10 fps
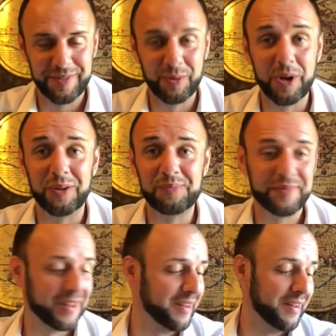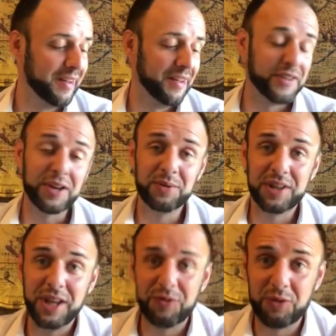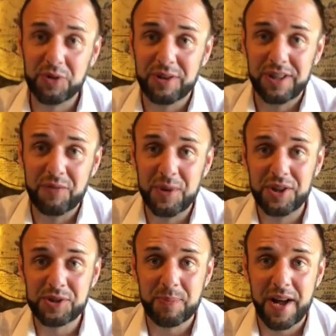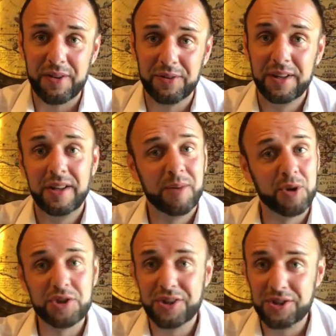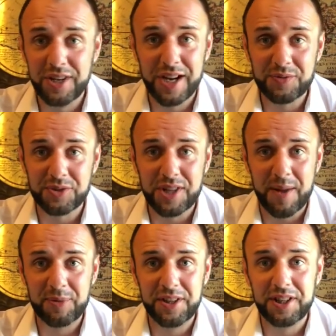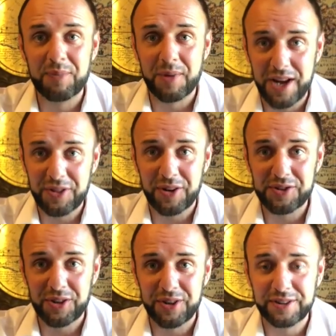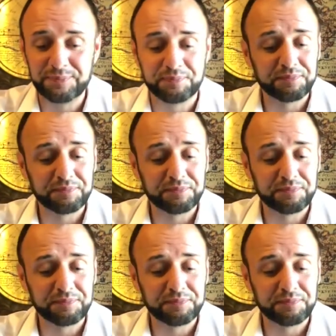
Well, thank you to Keith for giving me this bottle. Appreciate you guys for stopping in and getting my thoughts on it.